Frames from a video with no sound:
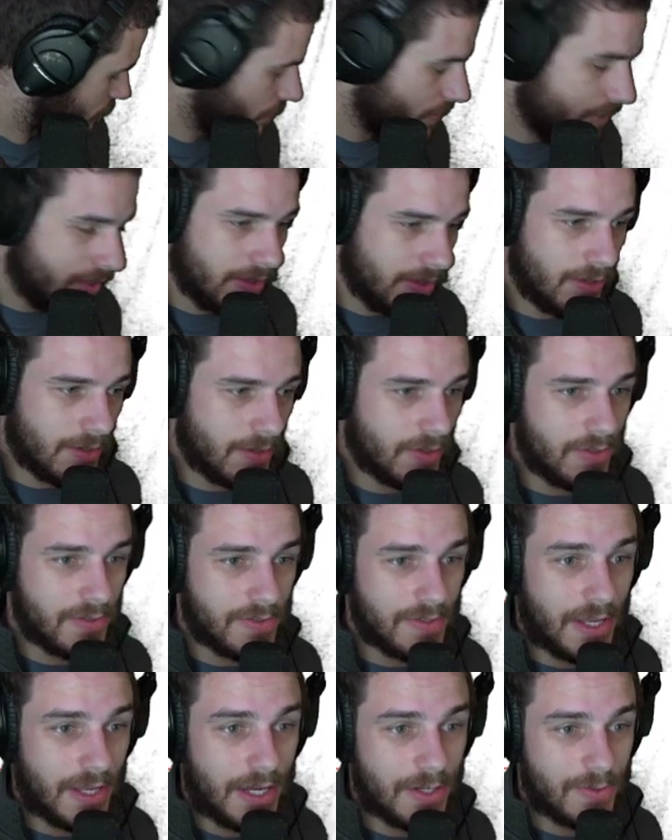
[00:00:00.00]
This
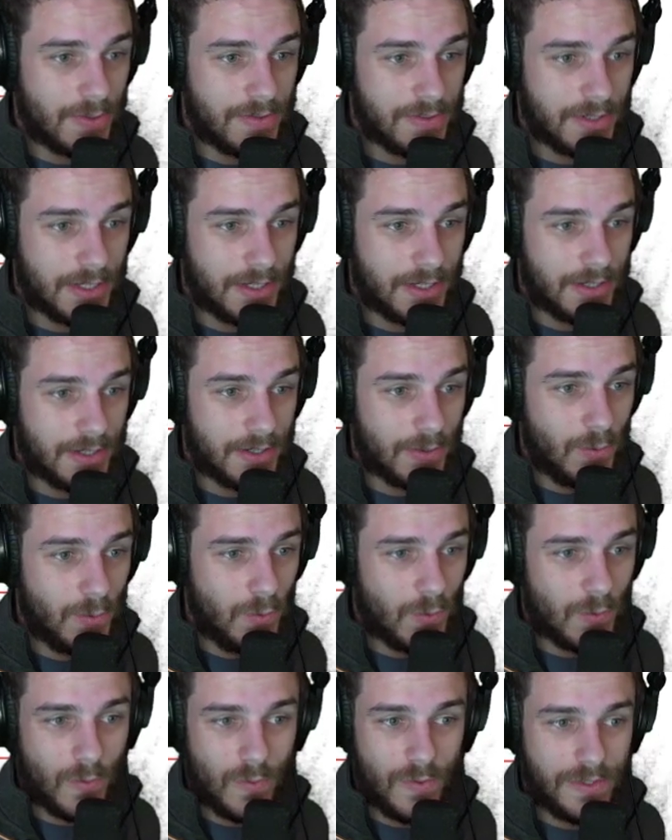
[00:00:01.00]
Dodge is getting,
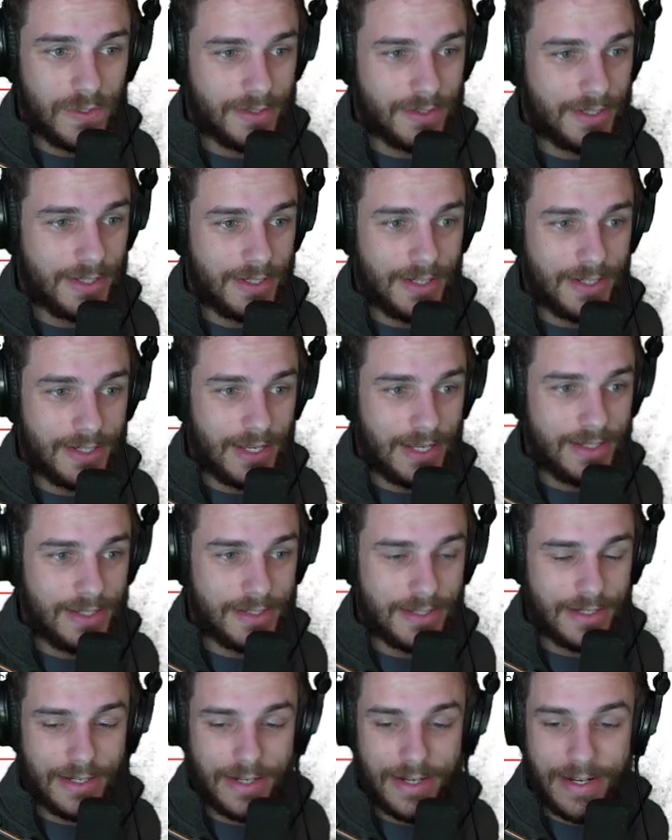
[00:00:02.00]
it's getting intense
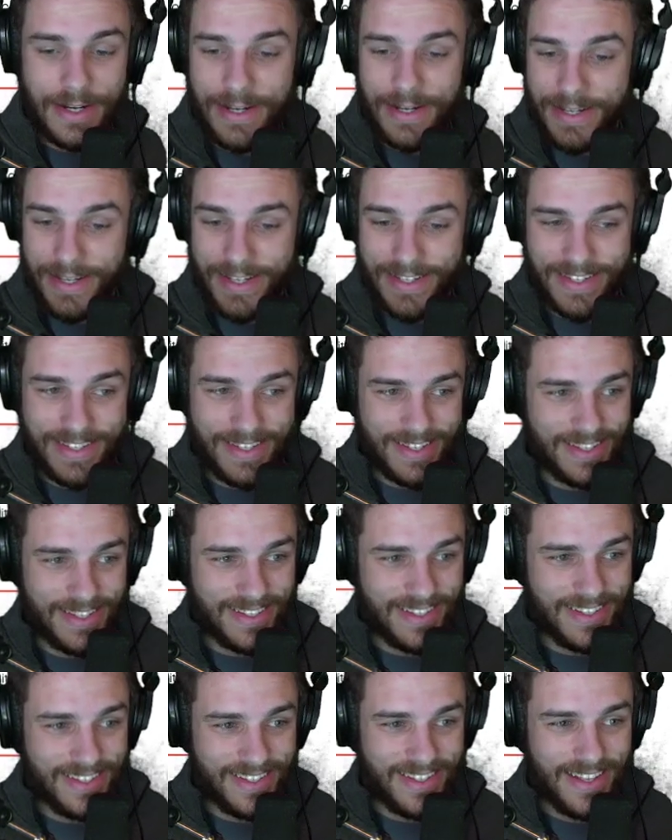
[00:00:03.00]
in
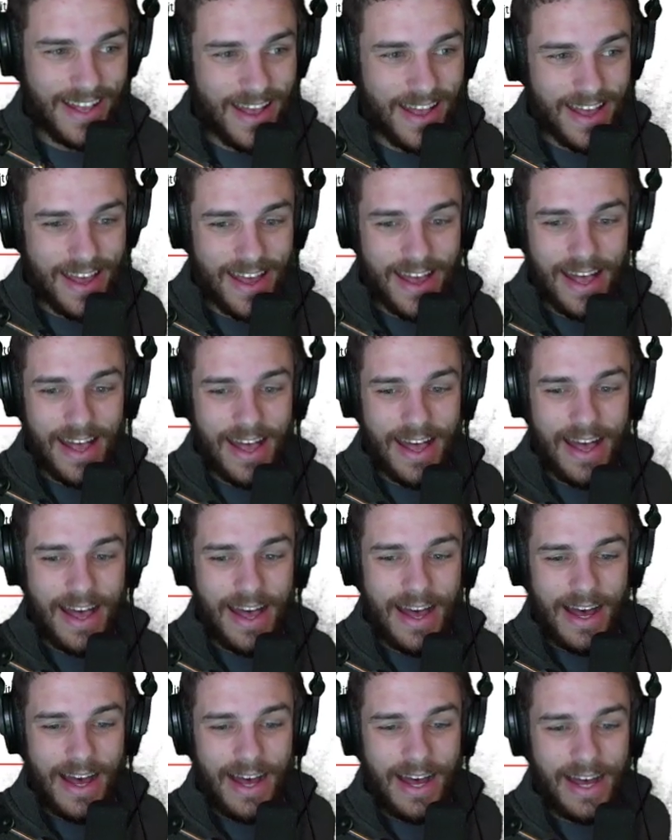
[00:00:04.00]
here.
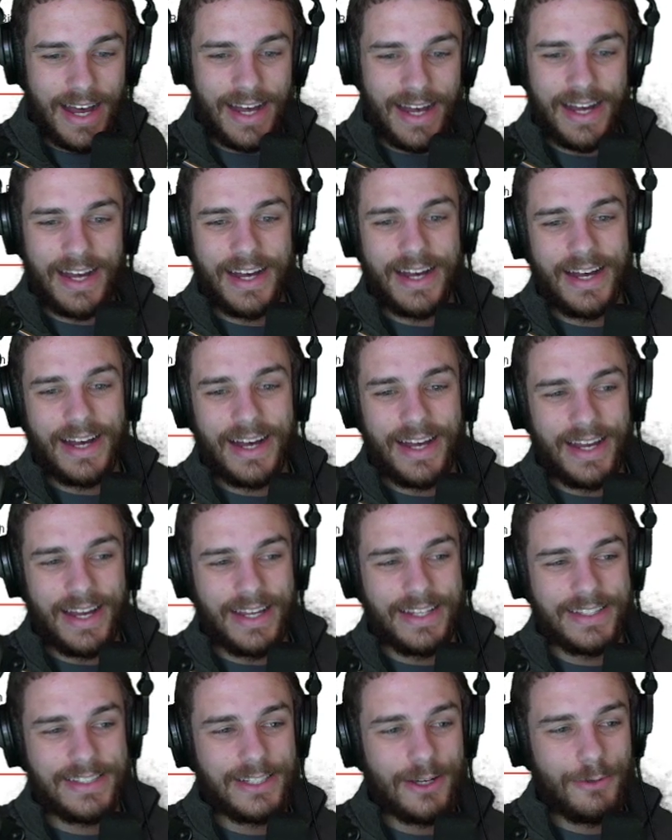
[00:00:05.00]

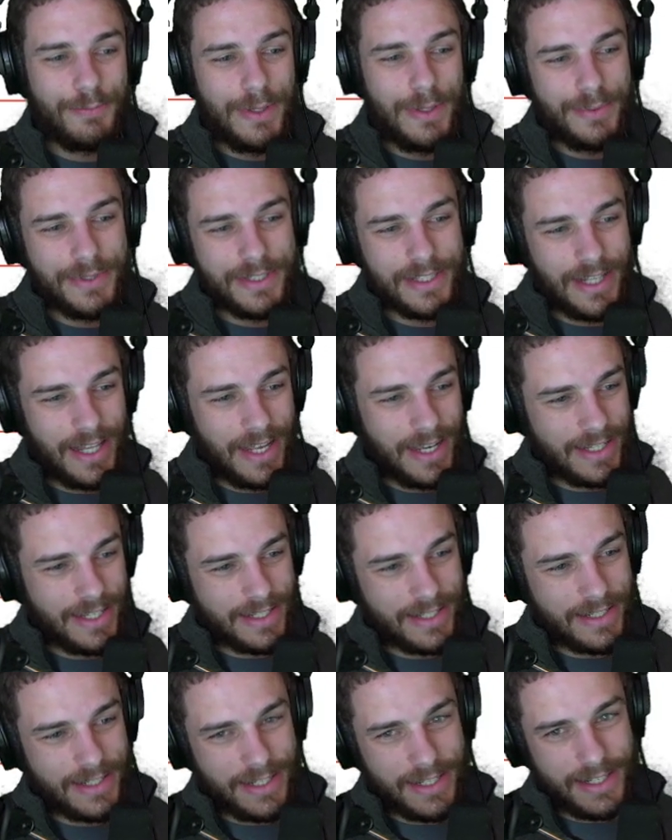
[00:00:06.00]
And so people didn't like
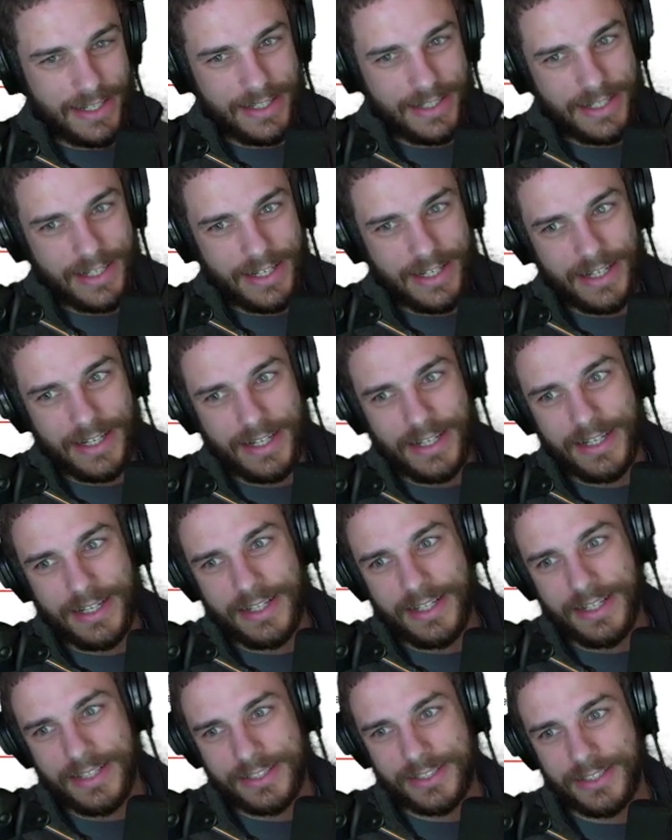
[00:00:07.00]
it, and
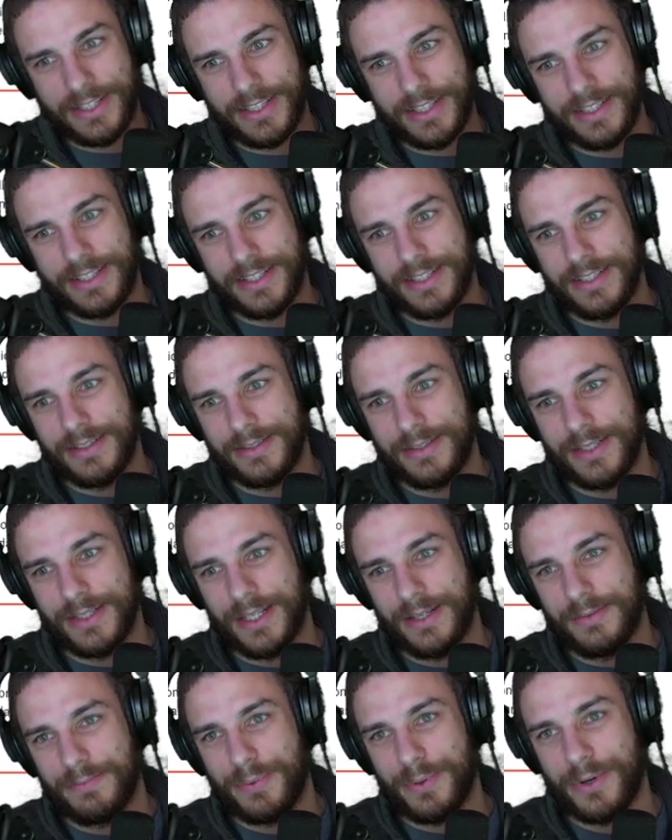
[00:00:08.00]
so
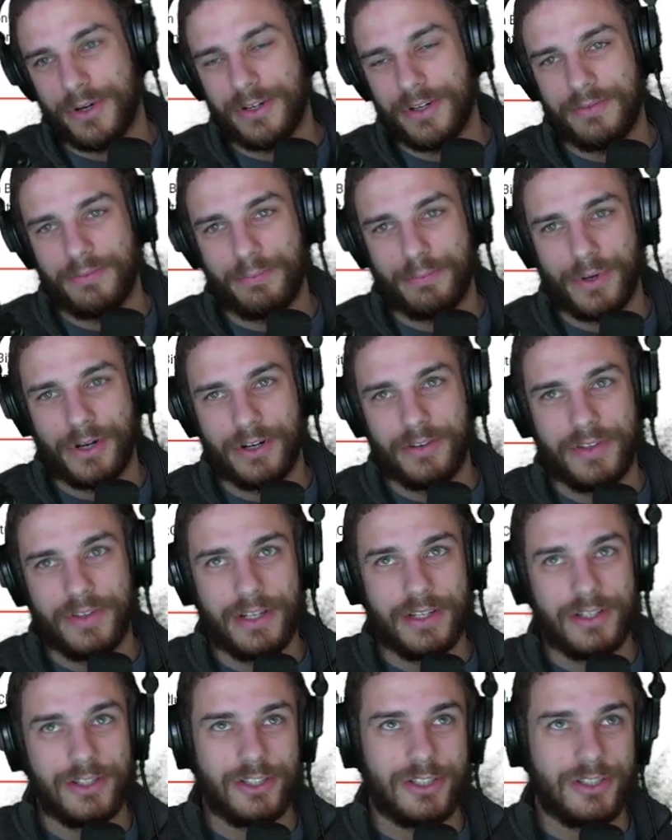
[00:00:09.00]
part of
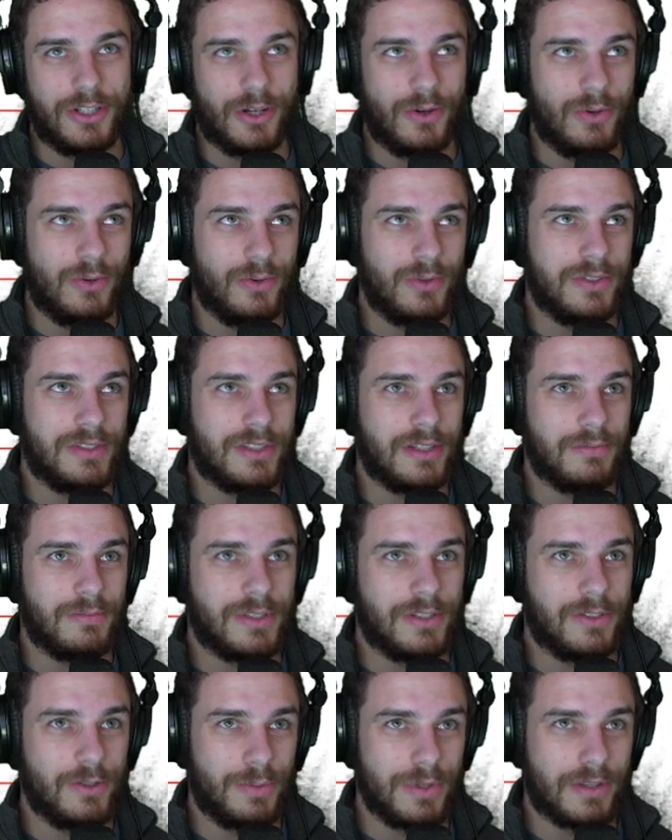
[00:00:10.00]
it showed some
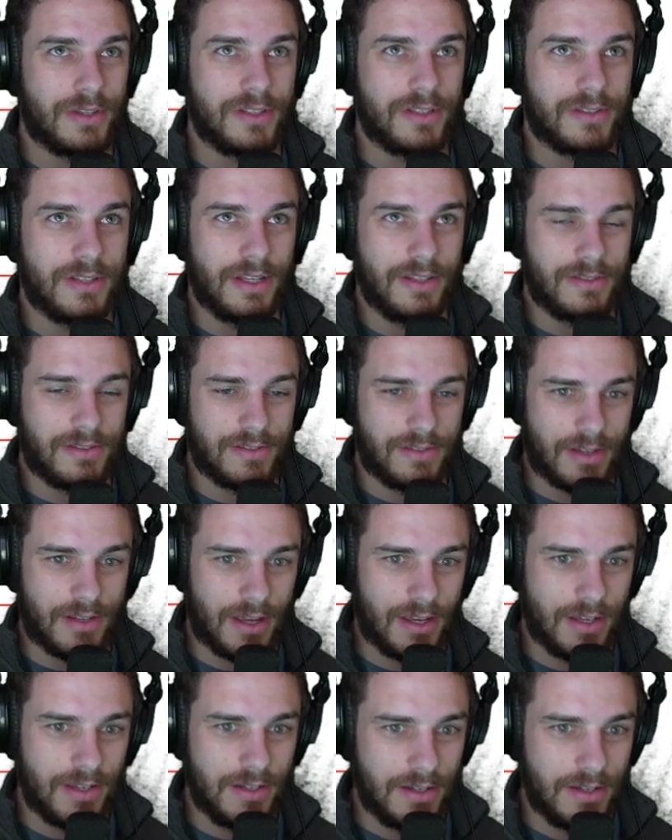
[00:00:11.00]
stupid things they'd say.